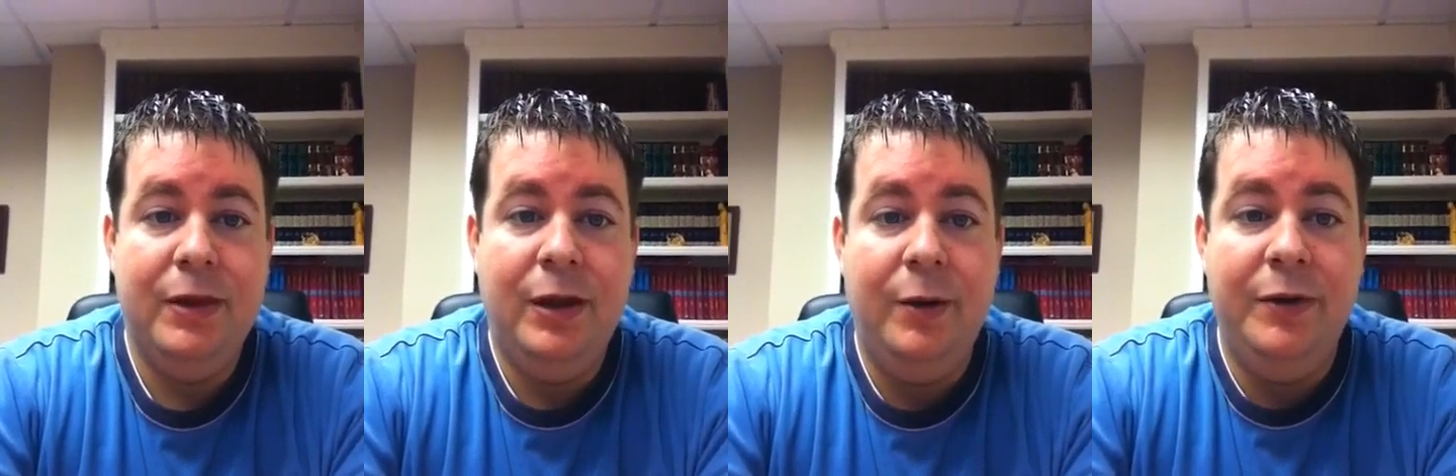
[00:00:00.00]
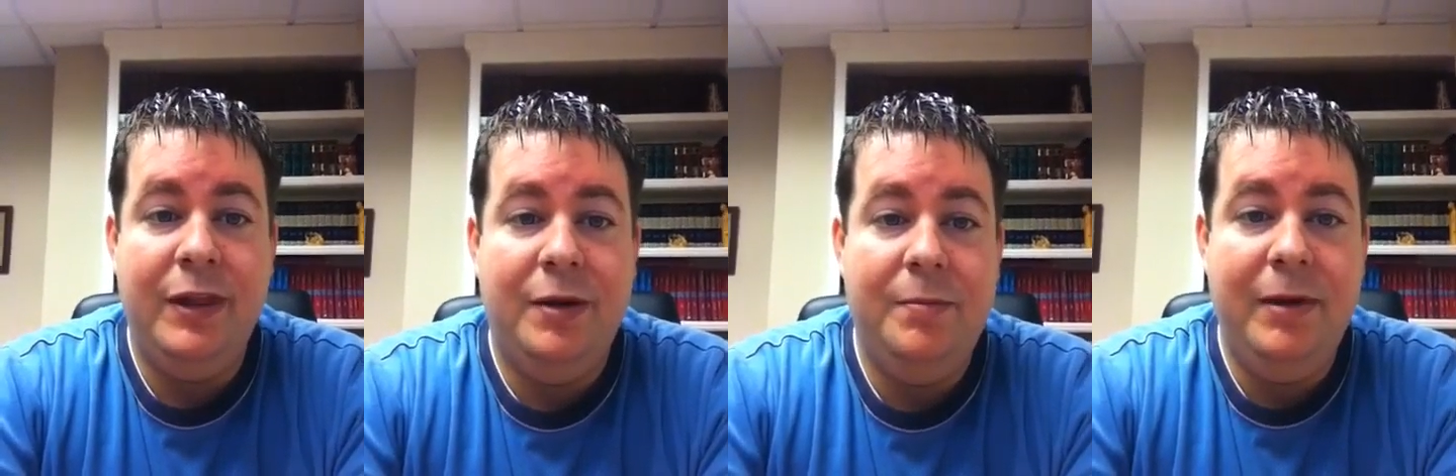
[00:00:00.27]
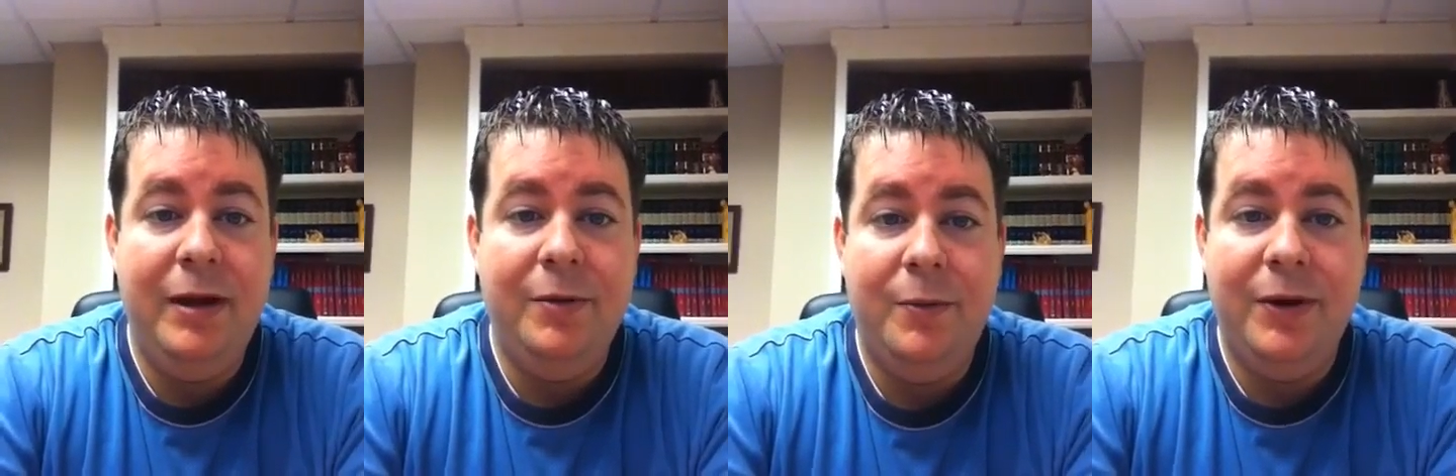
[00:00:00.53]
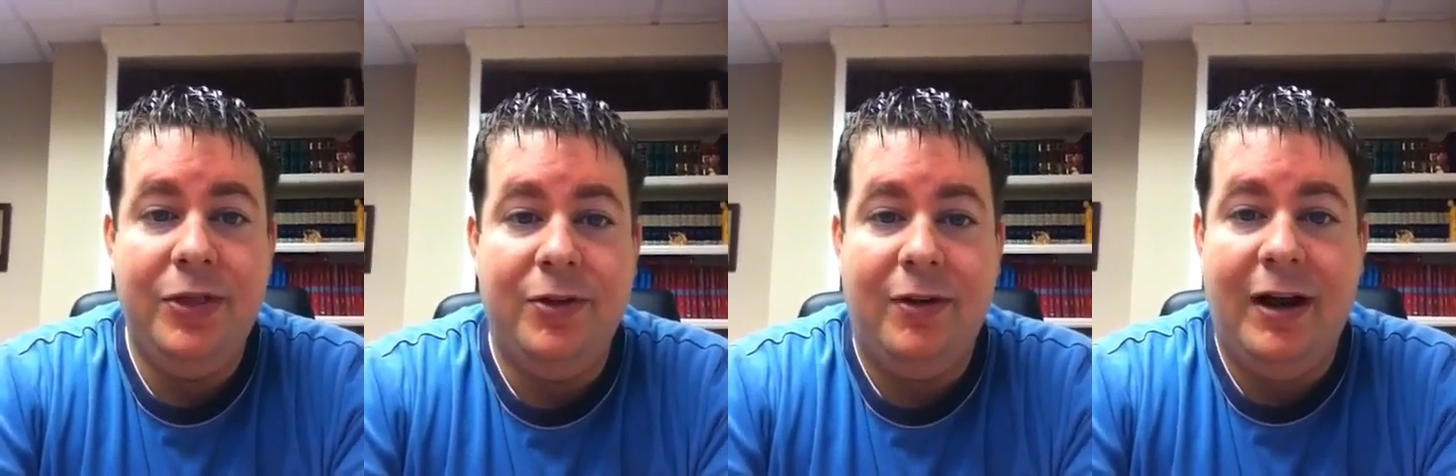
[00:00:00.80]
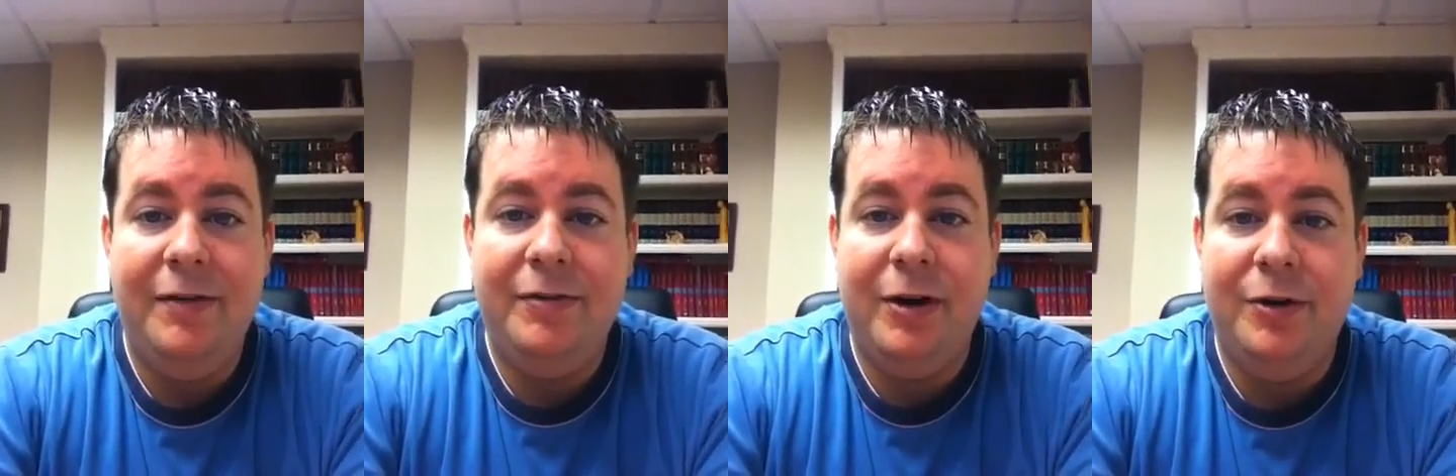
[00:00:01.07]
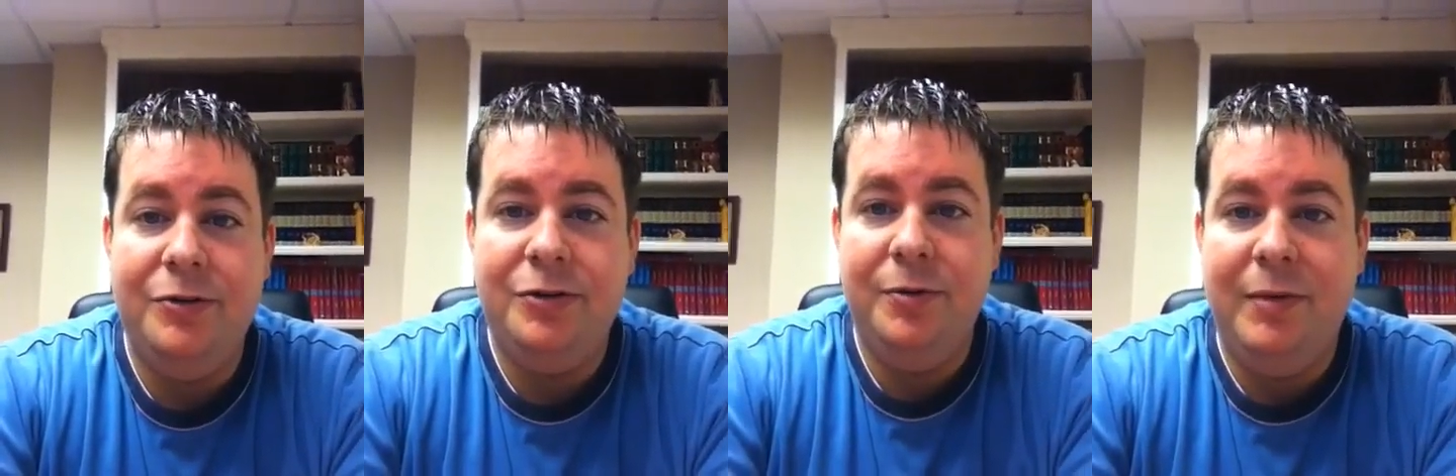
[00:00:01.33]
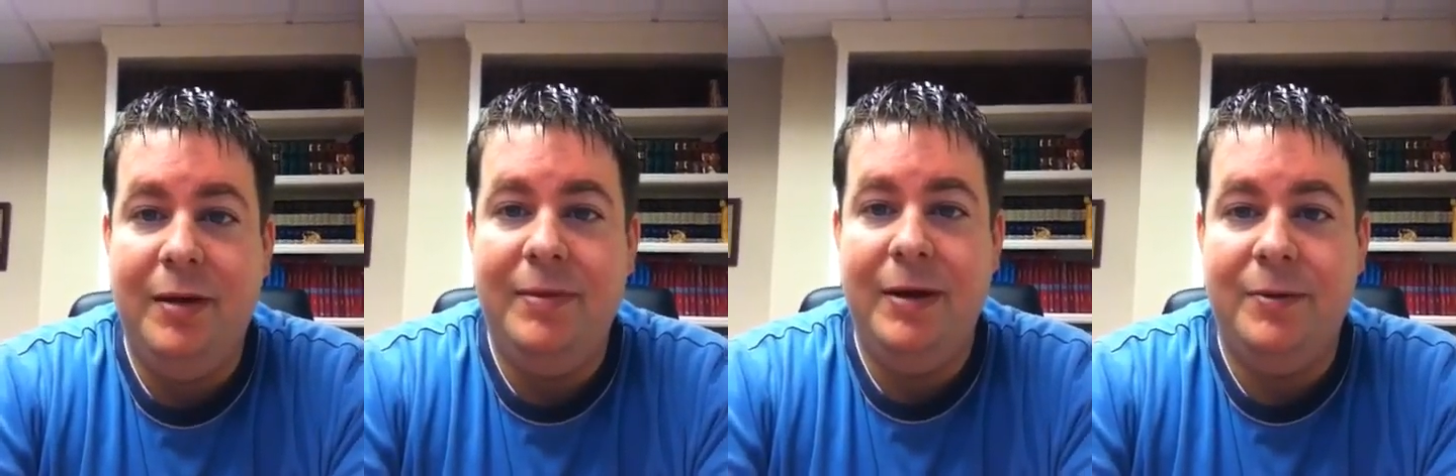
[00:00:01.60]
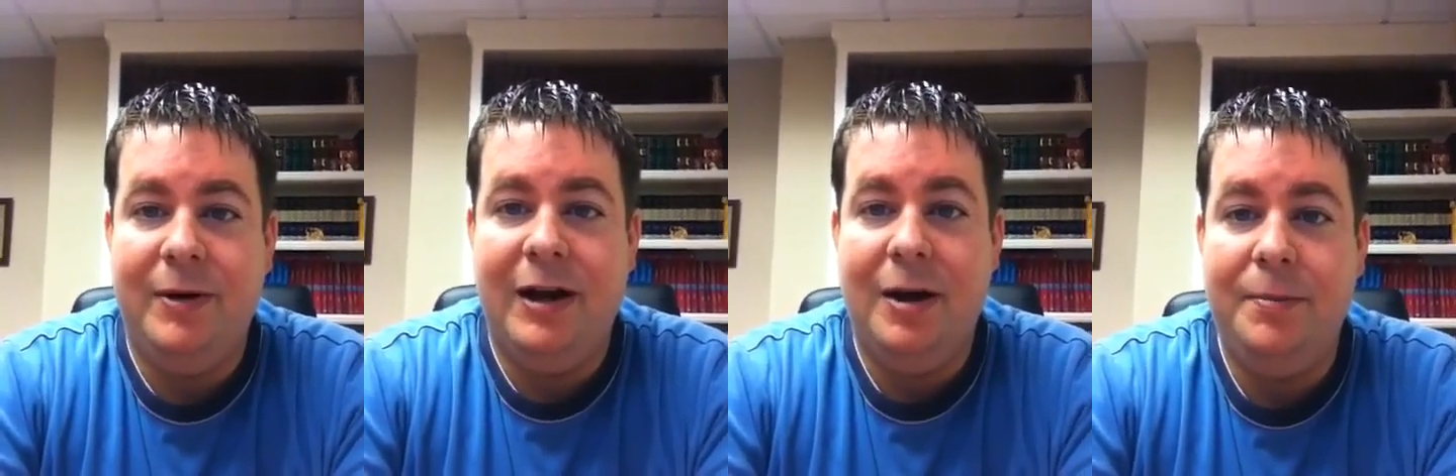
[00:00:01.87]
You then meet with a life coach who
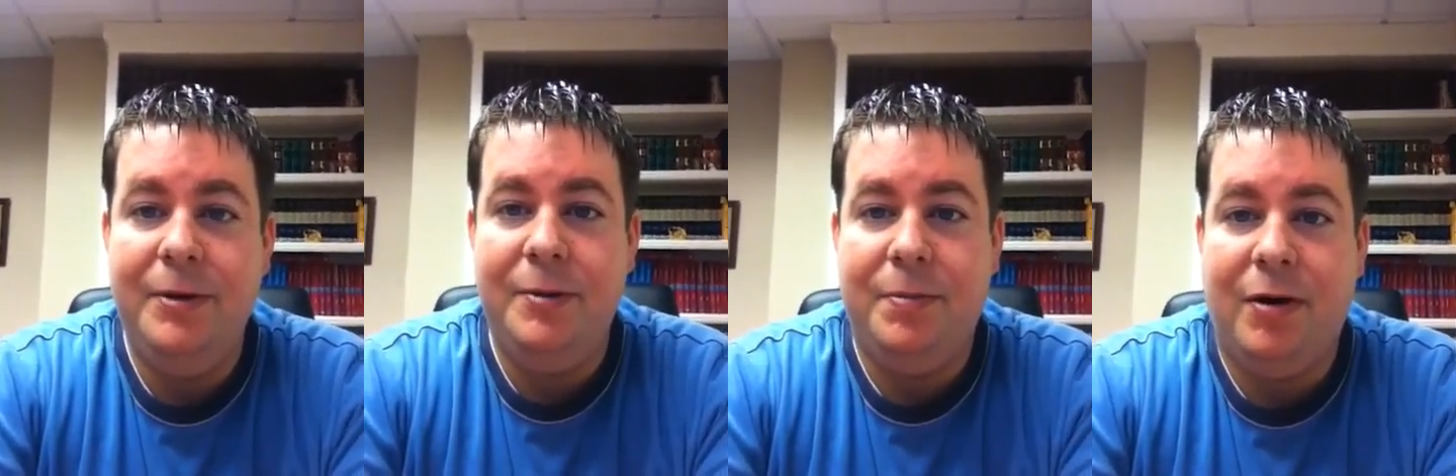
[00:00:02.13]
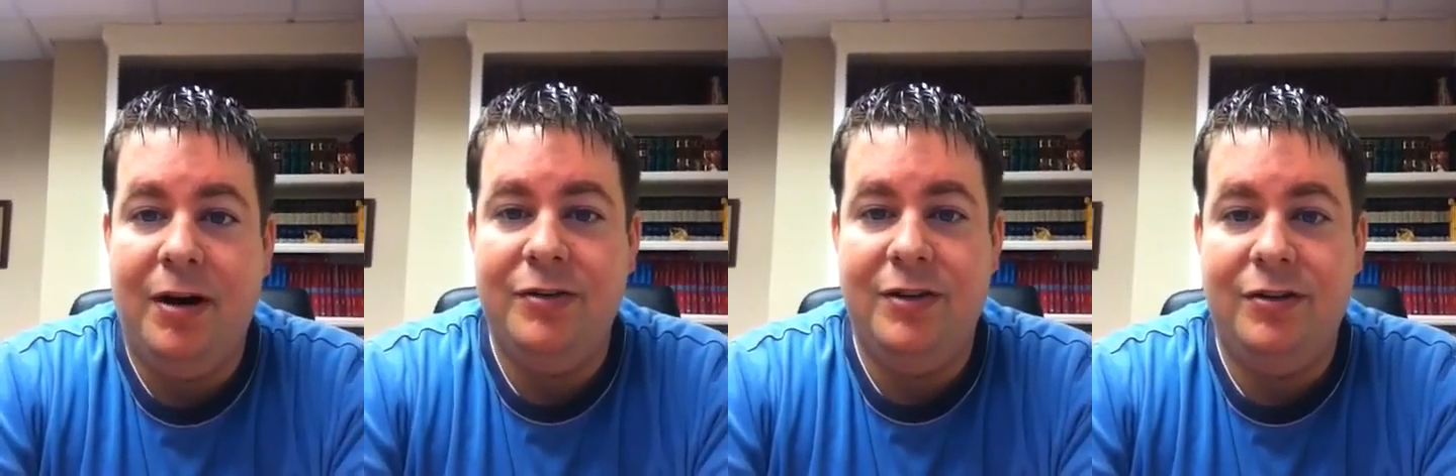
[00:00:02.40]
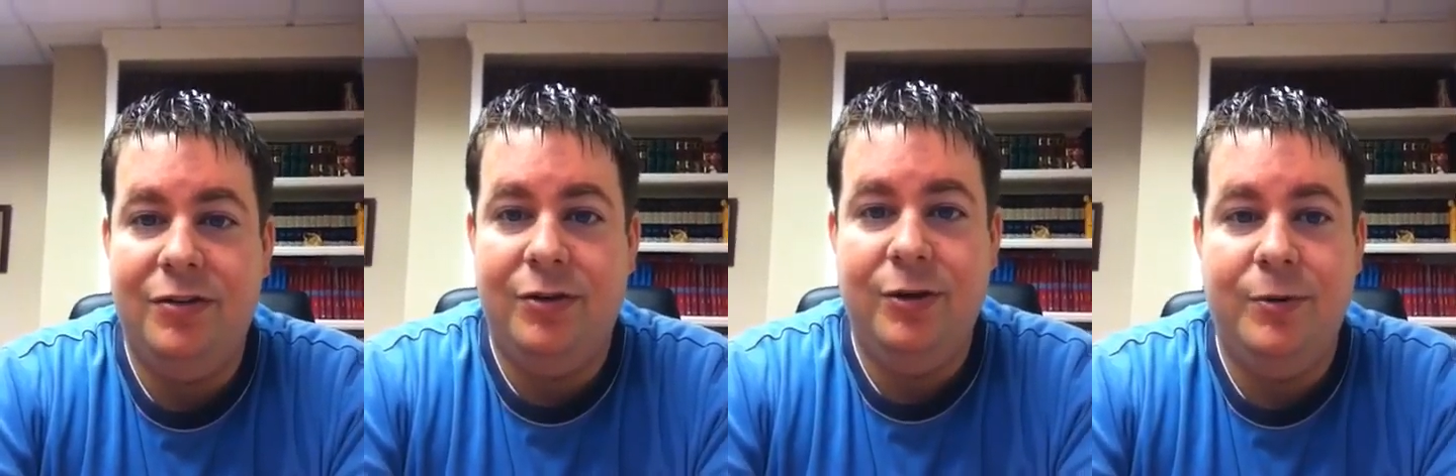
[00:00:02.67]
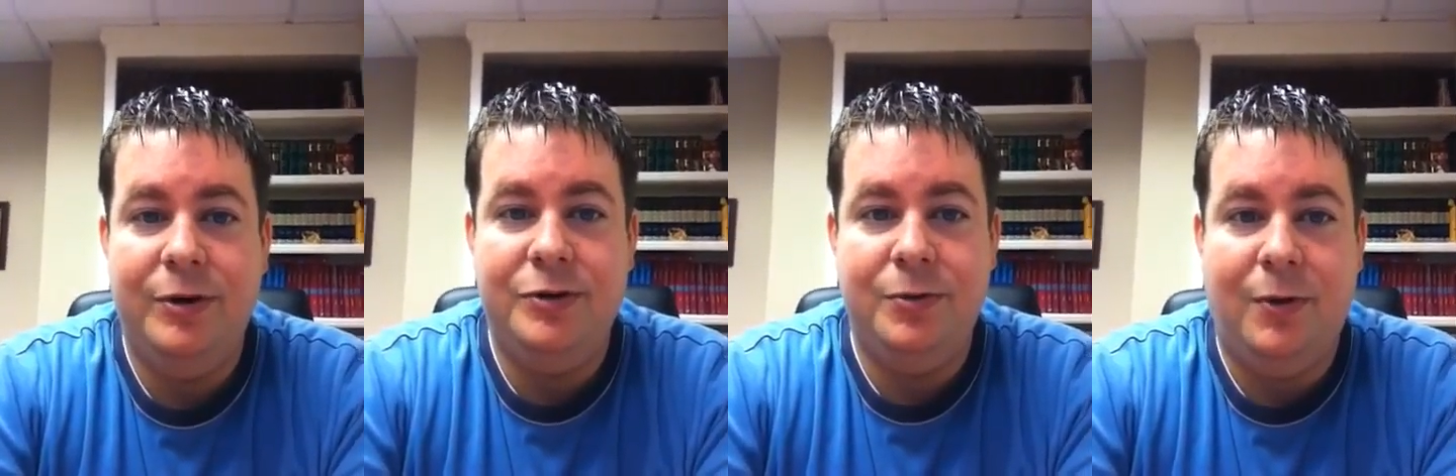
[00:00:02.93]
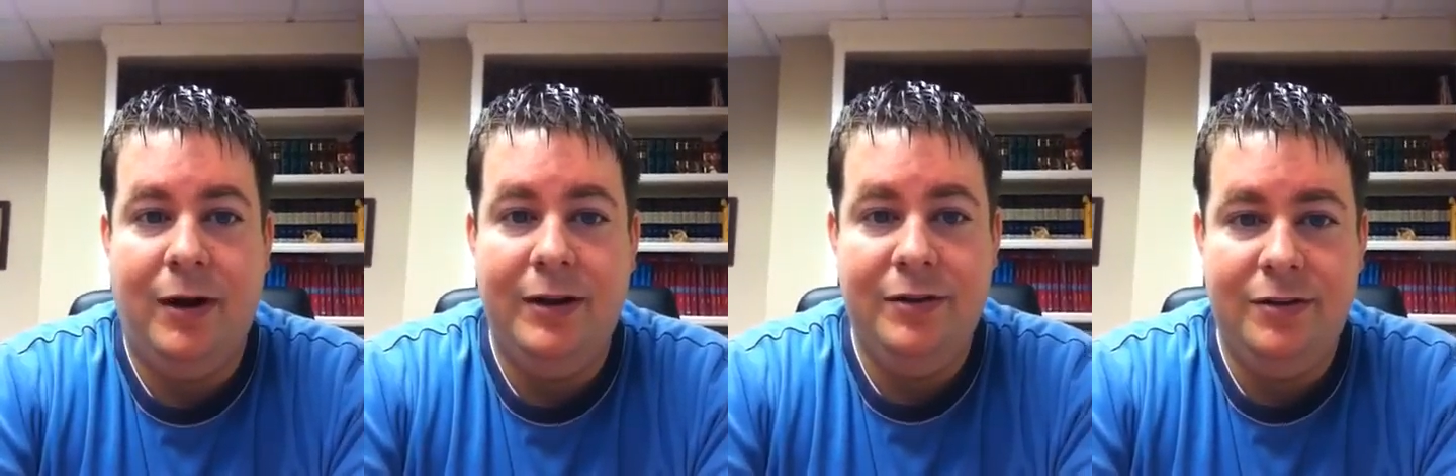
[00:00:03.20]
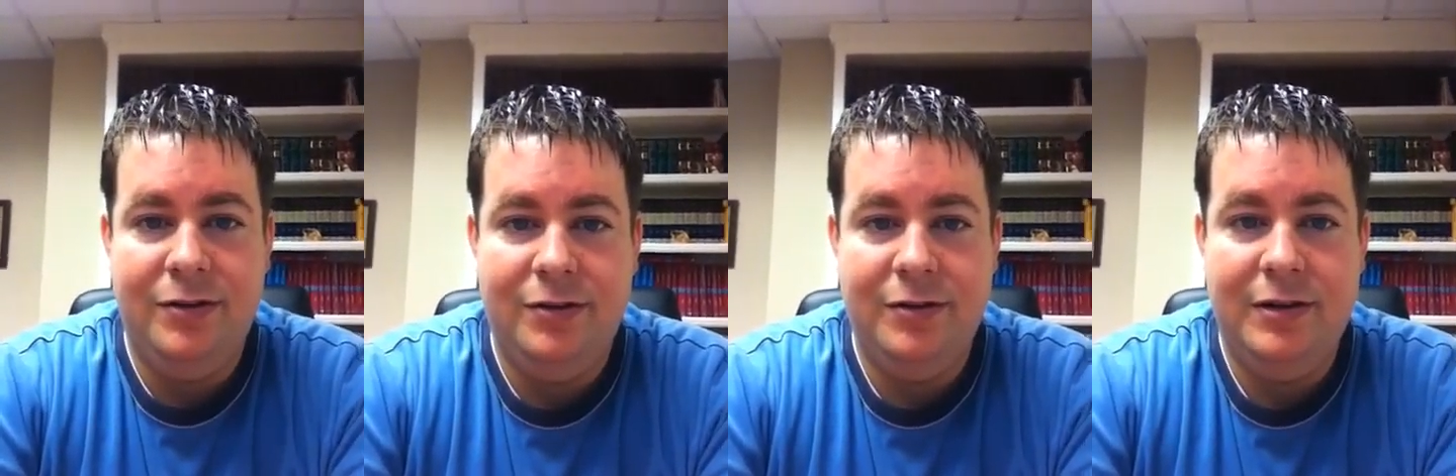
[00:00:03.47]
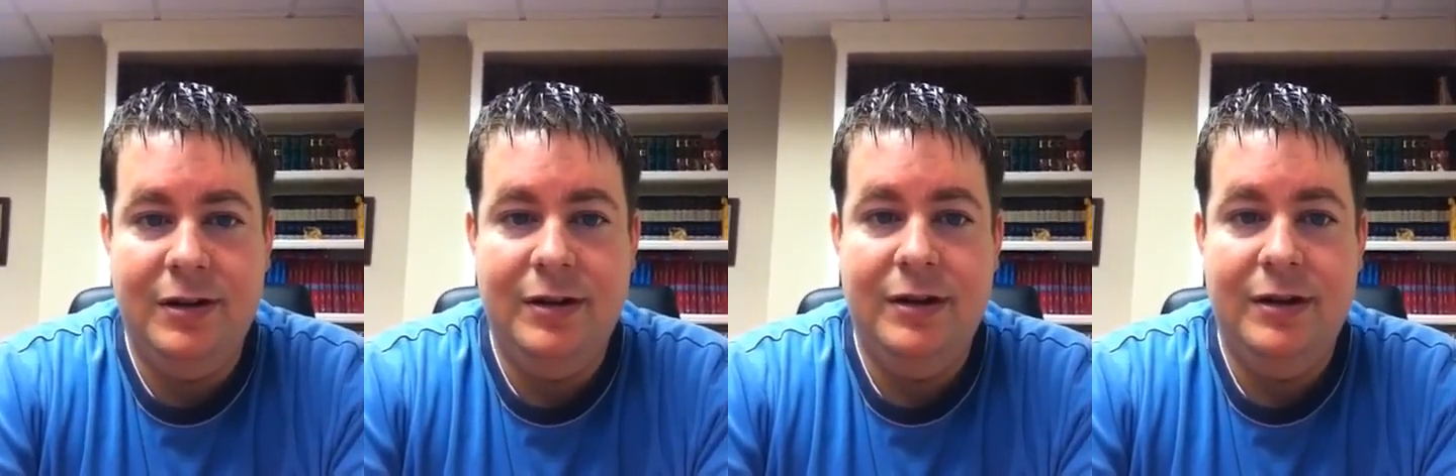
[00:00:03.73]
maybe will help you process through which ones,